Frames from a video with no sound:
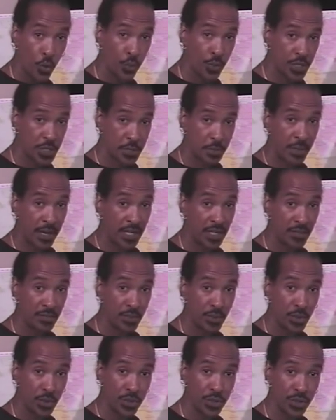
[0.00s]
with Spain and
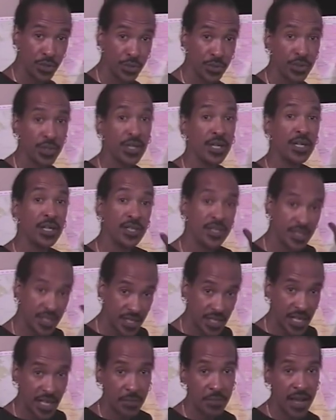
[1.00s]
Portugal to
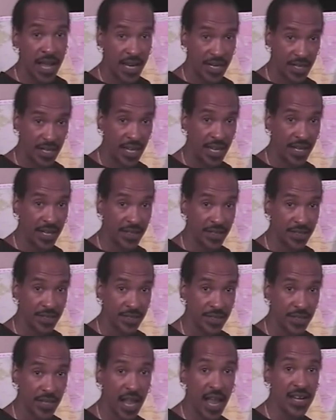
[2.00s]
take back land.
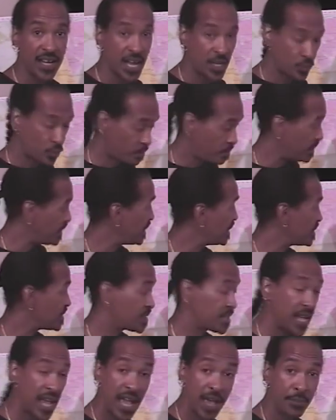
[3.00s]
And that's what begins
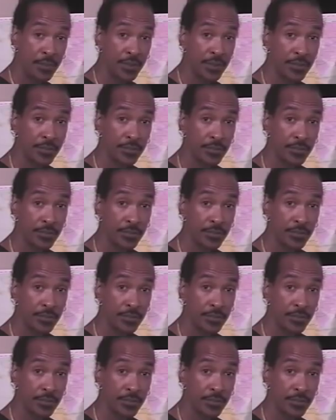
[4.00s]
to happen.